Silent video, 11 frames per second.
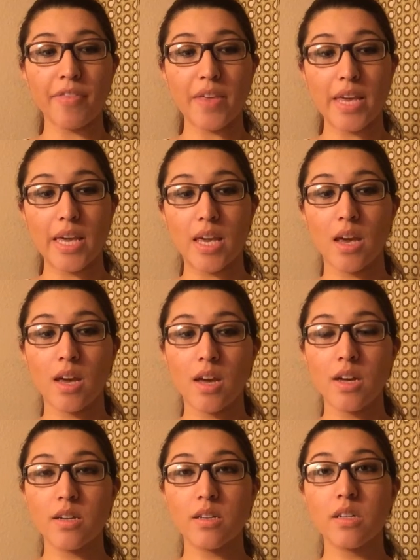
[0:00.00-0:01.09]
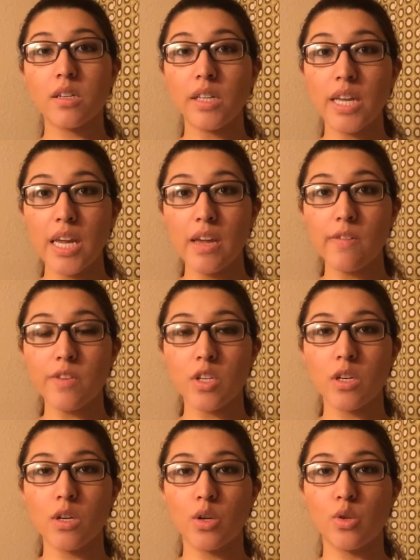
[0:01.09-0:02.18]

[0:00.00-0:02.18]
the sleeves.